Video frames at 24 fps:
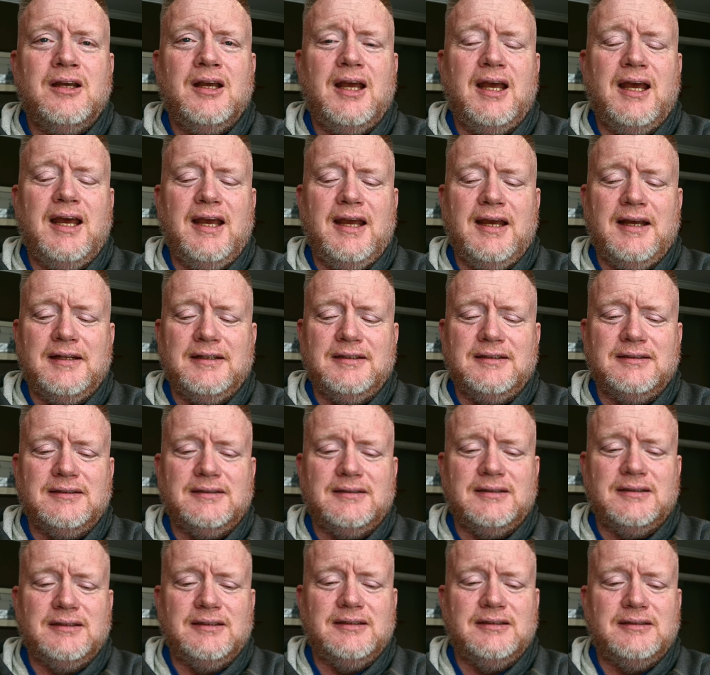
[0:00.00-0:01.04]
And
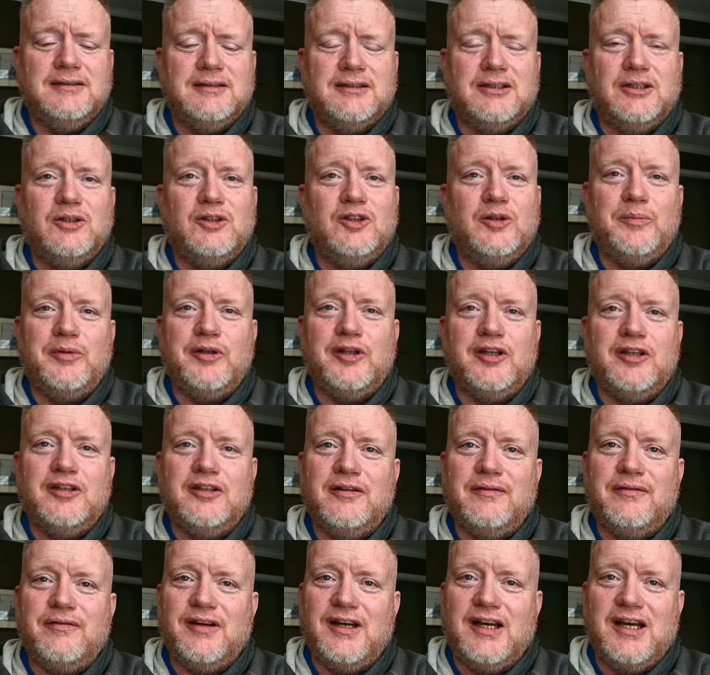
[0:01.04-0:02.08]
it could have been
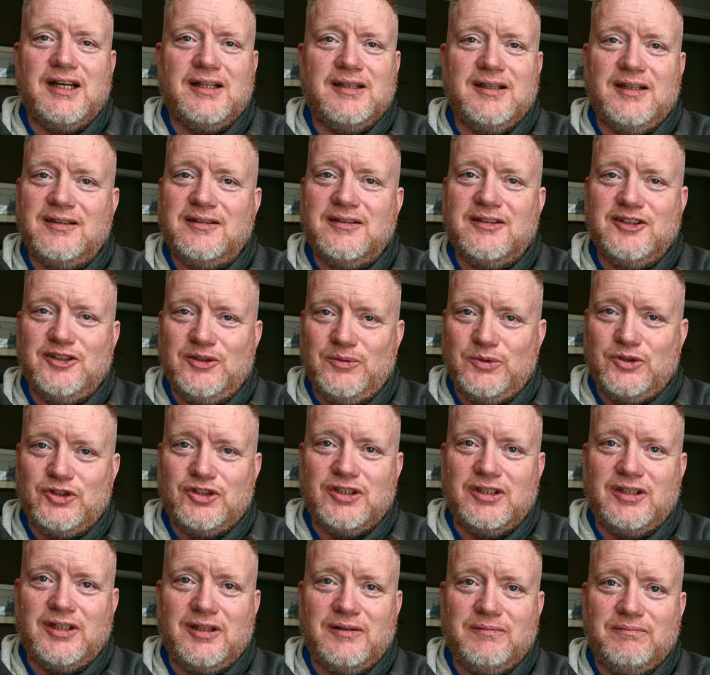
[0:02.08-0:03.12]
the fact that it was
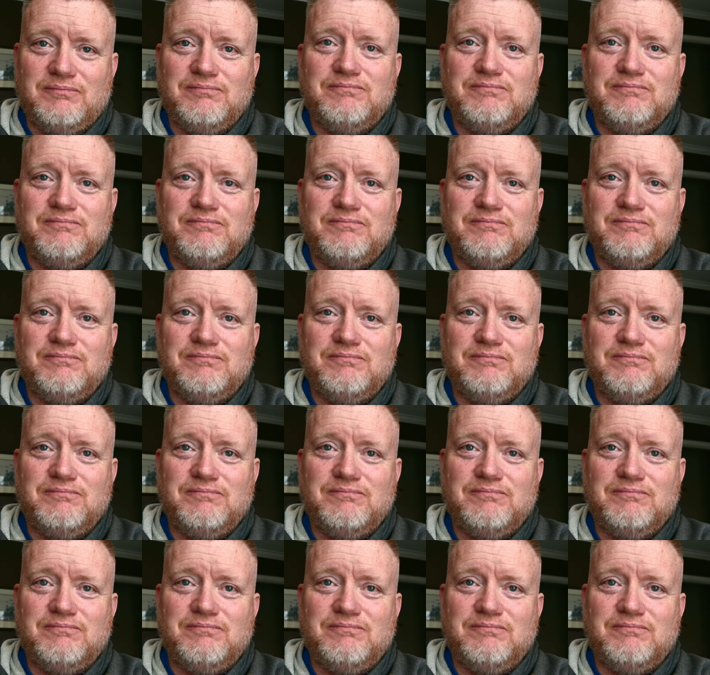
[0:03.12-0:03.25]
a